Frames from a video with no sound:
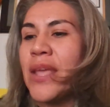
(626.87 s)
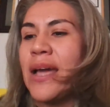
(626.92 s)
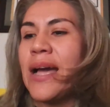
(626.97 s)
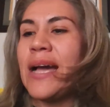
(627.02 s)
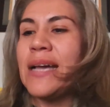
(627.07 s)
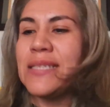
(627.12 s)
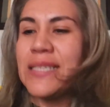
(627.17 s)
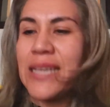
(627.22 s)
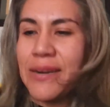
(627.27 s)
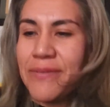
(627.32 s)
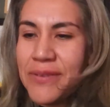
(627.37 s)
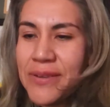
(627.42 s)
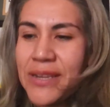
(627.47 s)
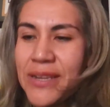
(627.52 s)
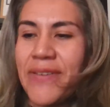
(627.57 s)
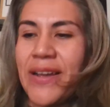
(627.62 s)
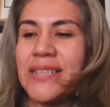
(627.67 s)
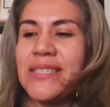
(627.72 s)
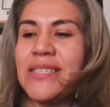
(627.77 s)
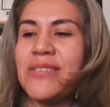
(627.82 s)
Aside from the
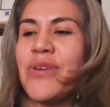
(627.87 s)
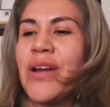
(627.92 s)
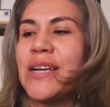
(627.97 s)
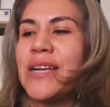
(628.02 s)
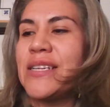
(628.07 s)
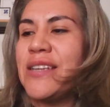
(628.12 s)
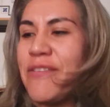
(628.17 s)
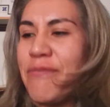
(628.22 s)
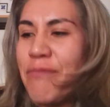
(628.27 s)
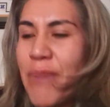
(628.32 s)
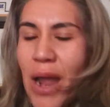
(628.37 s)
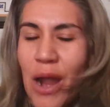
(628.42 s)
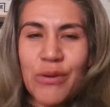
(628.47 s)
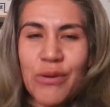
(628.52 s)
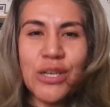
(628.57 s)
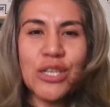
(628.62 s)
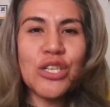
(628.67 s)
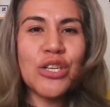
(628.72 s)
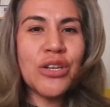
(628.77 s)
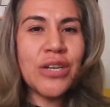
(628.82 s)
advance directive, power
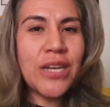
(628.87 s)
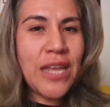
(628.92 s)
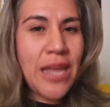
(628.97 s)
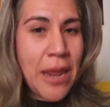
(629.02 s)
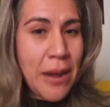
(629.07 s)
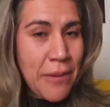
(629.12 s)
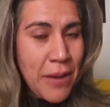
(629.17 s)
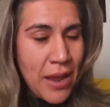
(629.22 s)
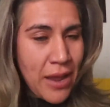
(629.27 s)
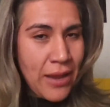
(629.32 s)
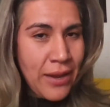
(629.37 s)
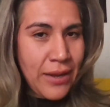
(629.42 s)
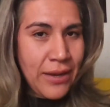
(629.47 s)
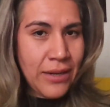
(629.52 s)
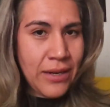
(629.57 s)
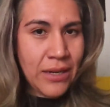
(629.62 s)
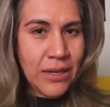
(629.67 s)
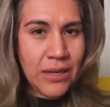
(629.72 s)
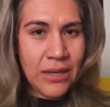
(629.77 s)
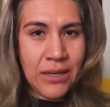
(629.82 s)
attorney,
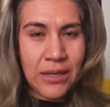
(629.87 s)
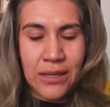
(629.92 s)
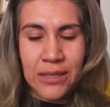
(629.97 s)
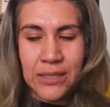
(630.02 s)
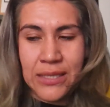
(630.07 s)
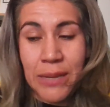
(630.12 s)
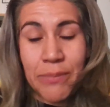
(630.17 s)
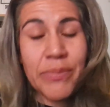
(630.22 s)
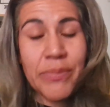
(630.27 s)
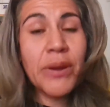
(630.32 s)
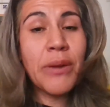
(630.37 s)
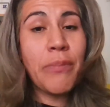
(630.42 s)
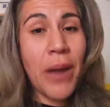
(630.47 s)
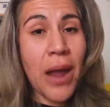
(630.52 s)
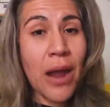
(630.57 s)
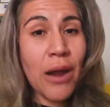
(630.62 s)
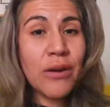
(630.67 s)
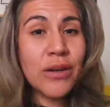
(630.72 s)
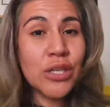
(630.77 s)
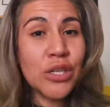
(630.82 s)
and temporary
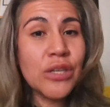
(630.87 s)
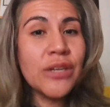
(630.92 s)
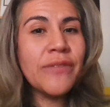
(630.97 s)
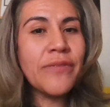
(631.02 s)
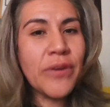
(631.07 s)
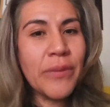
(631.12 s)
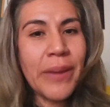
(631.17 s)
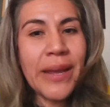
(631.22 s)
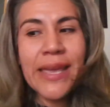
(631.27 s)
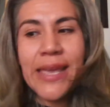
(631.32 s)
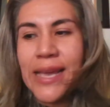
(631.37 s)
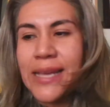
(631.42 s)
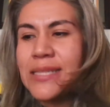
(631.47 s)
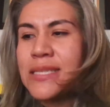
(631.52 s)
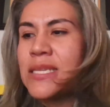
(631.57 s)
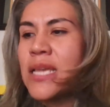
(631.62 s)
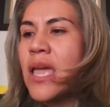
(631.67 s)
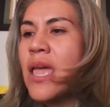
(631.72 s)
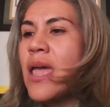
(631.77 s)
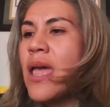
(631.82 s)
power attorney for my kids,